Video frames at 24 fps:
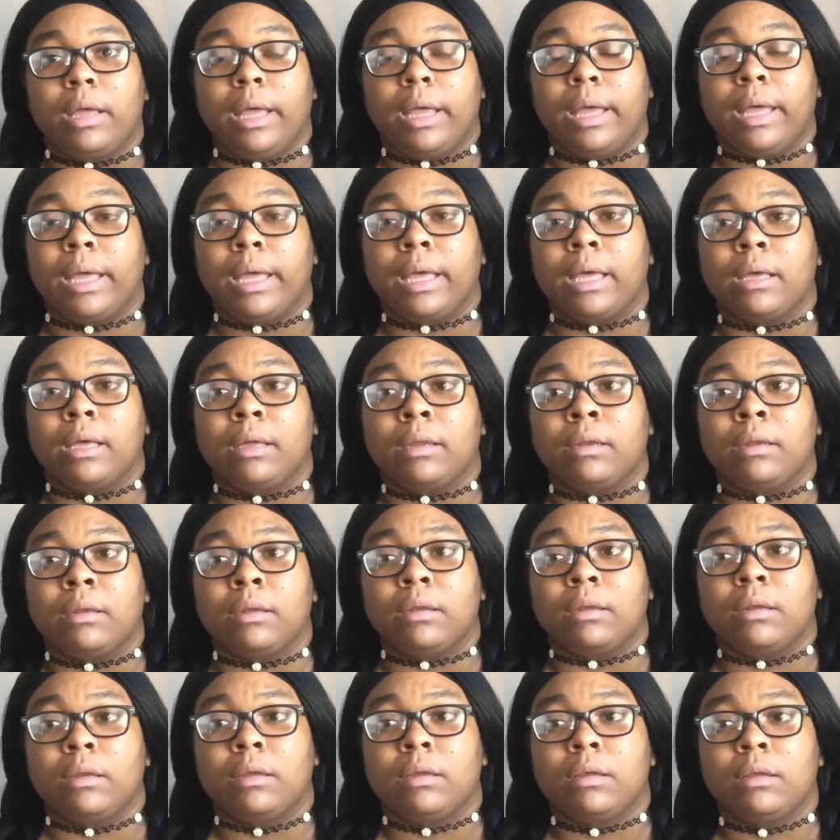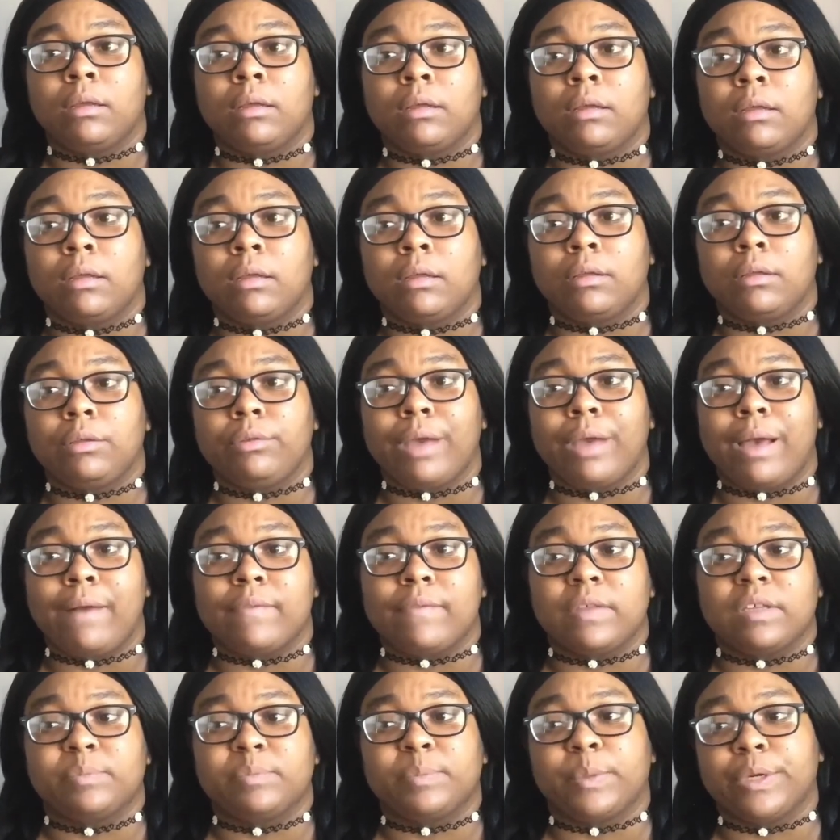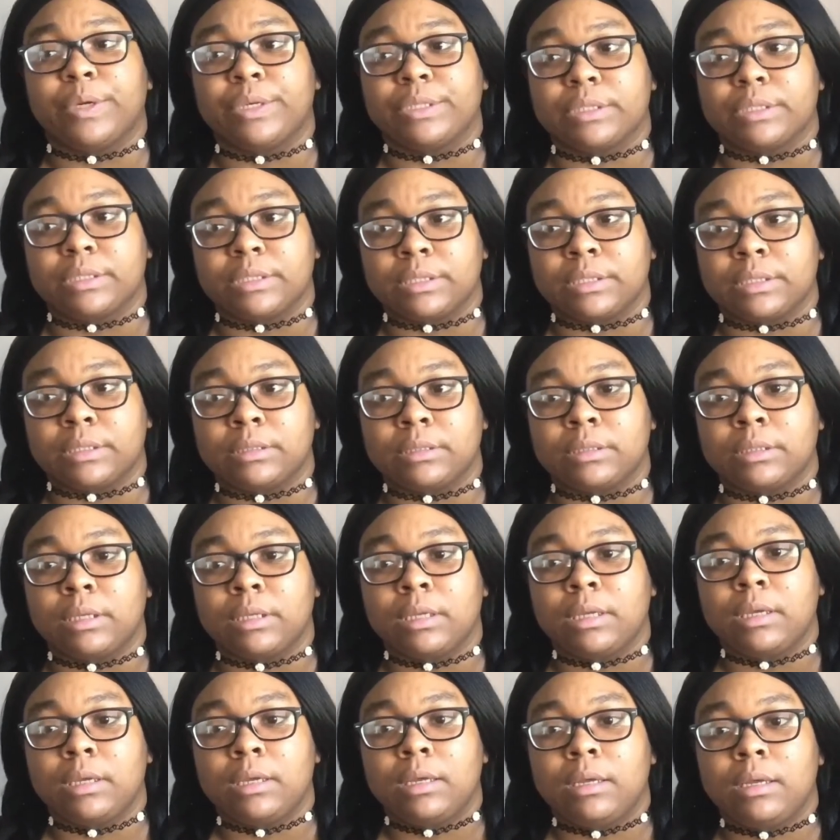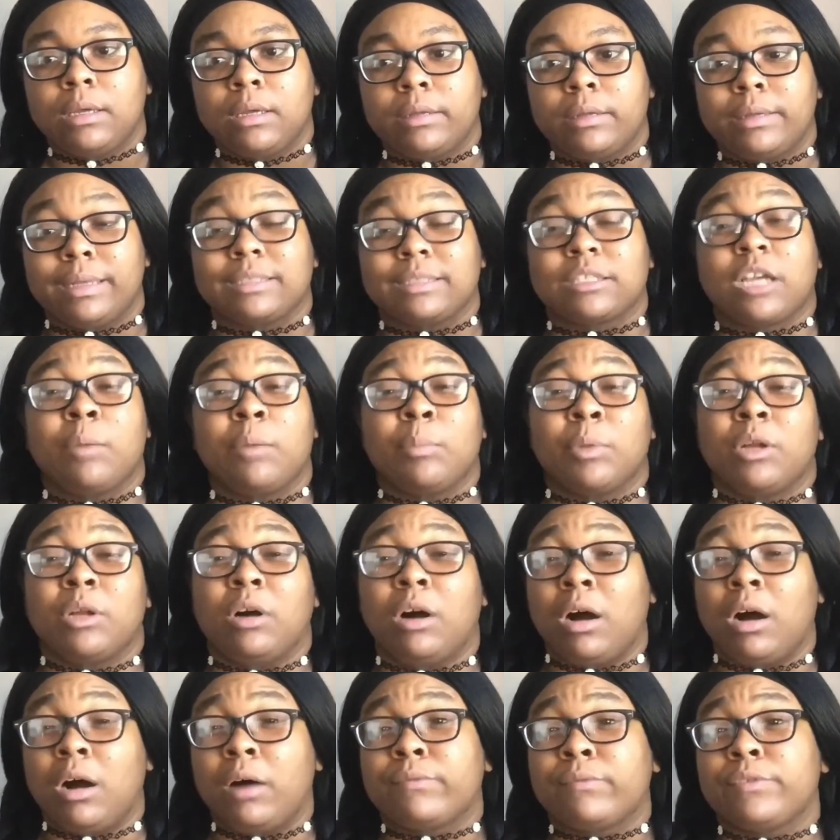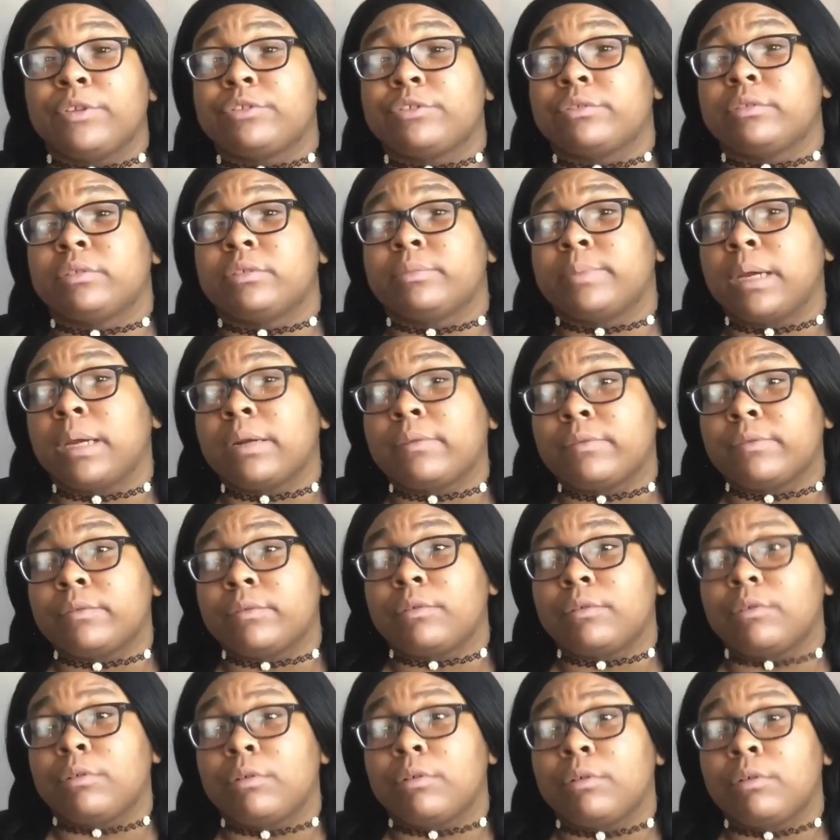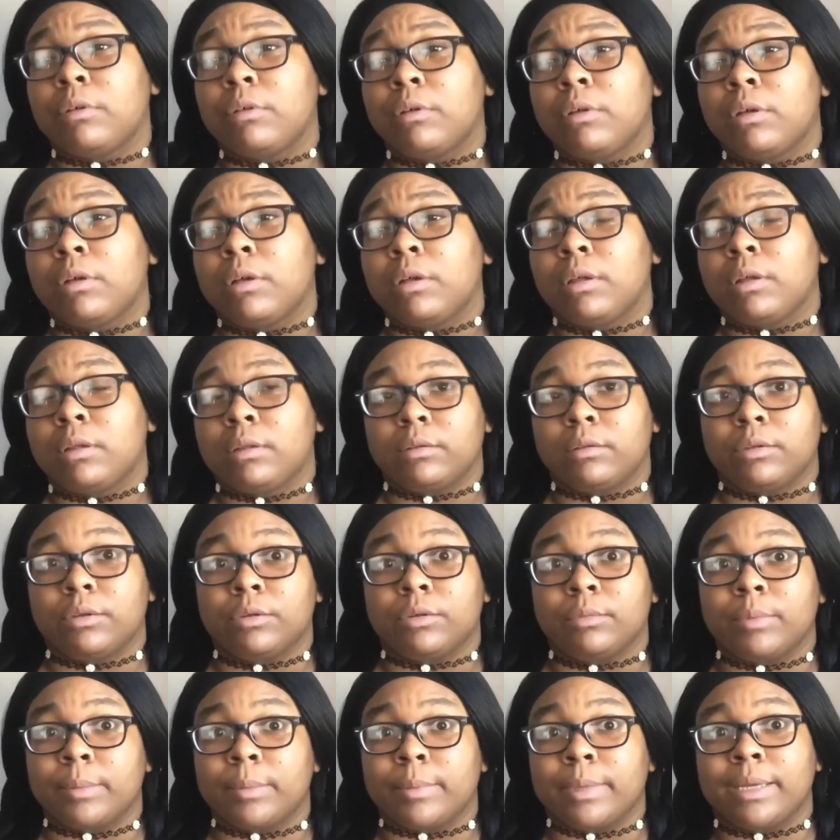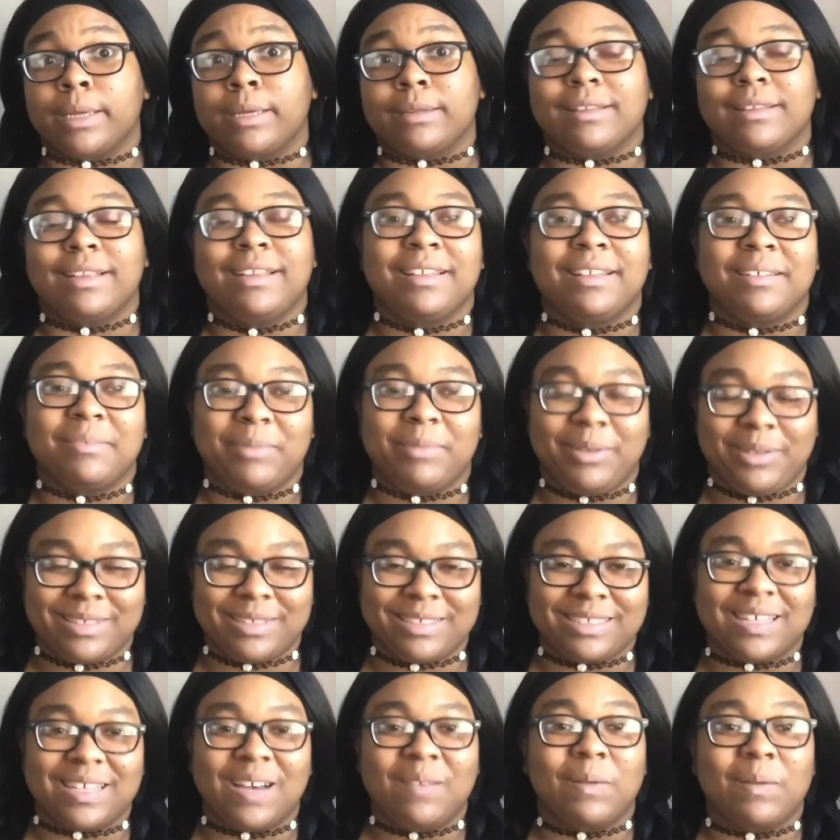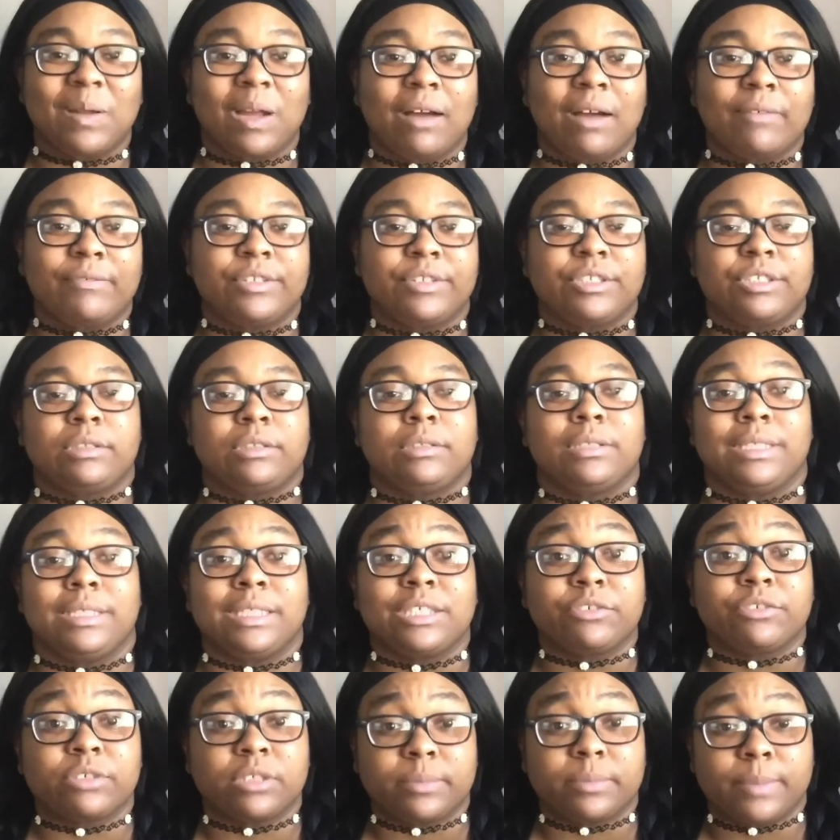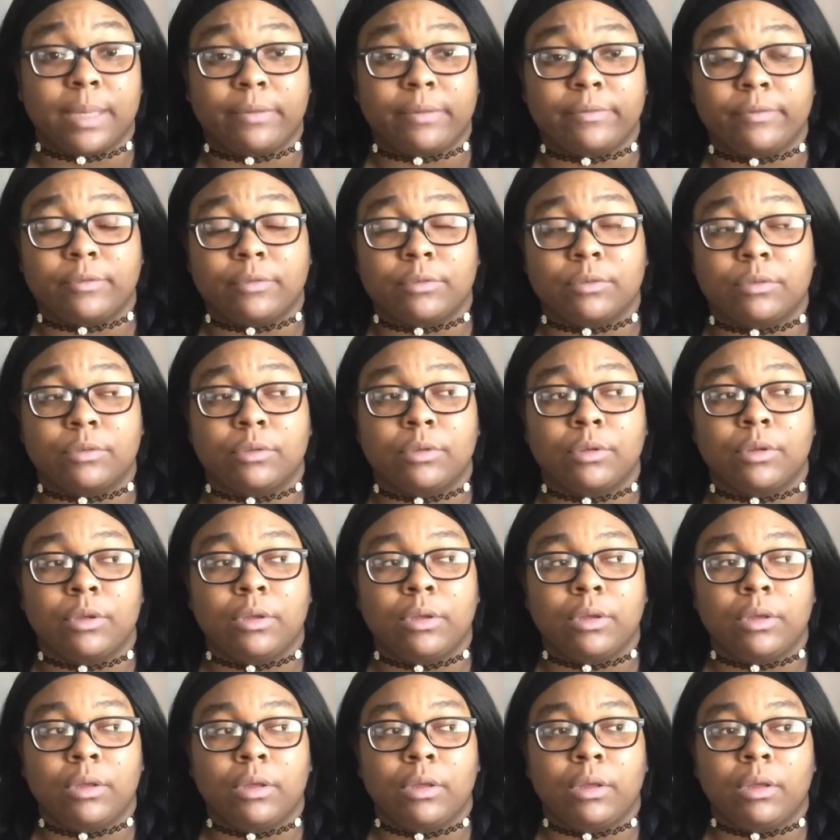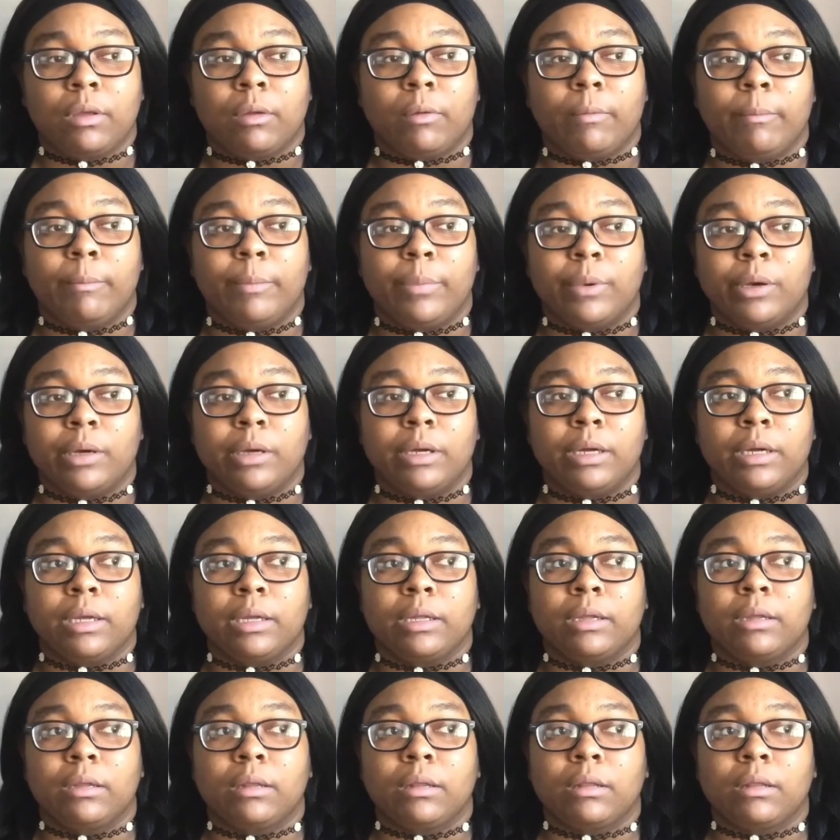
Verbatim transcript: and you have this person that's coming off disrespectful oh my bad it's coming off as disrespectful but